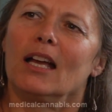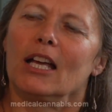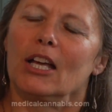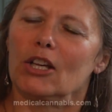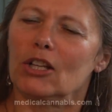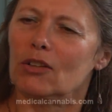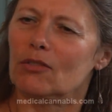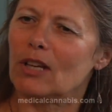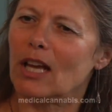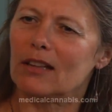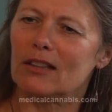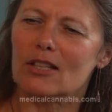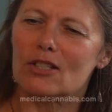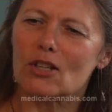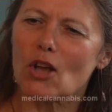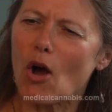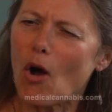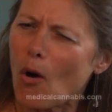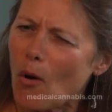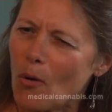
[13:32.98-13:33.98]
here you've got
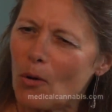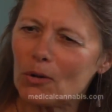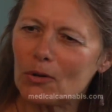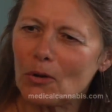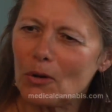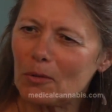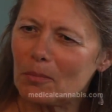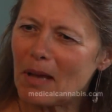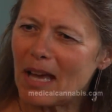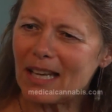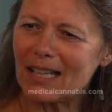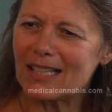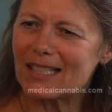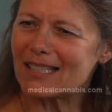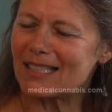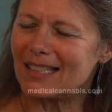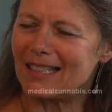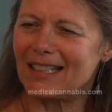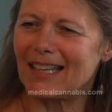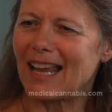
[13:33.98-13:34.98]
this old, old
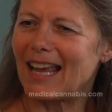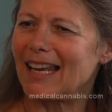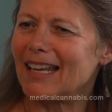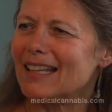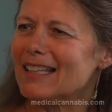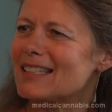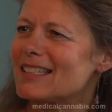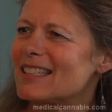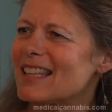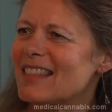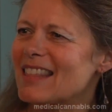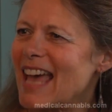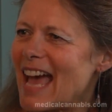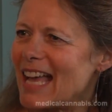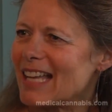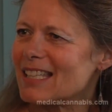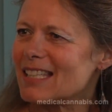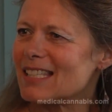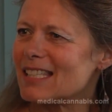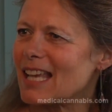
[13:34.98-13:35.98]
medicine, and it's
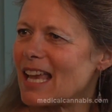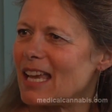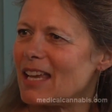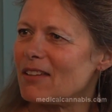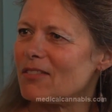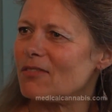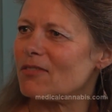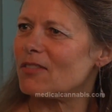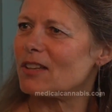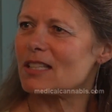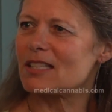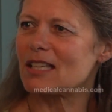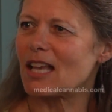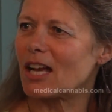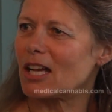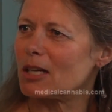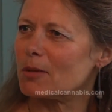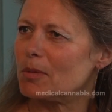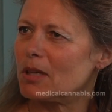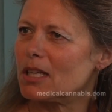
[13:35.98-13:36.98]
that safe. It's
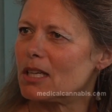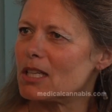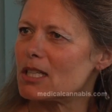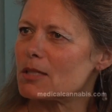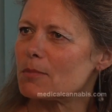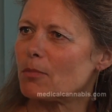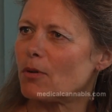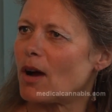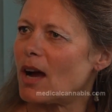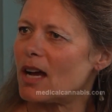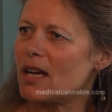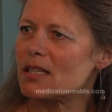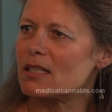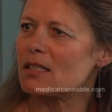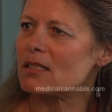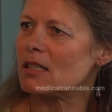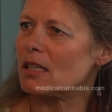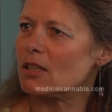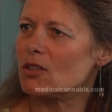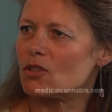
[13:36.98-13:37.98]
not going to be any
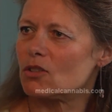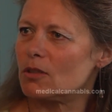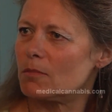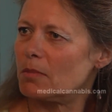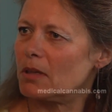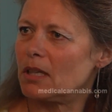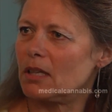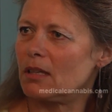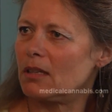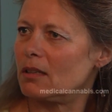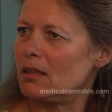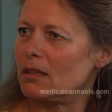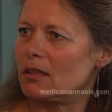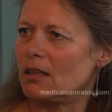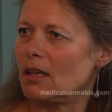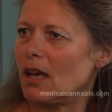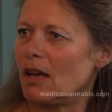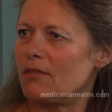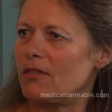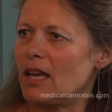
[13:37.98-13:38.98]
surprises. It should be
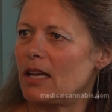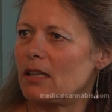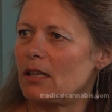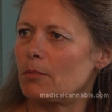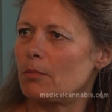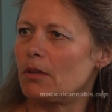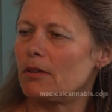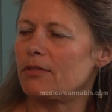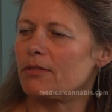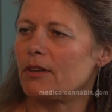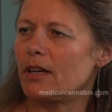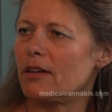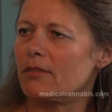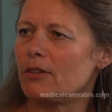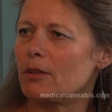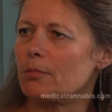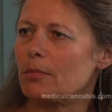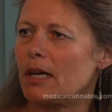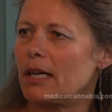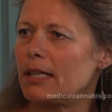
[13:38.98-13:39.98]
available for
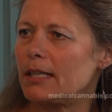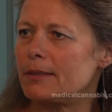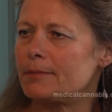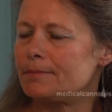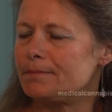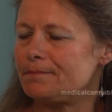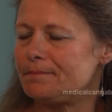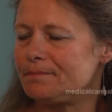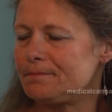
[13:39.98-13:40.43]
everybody.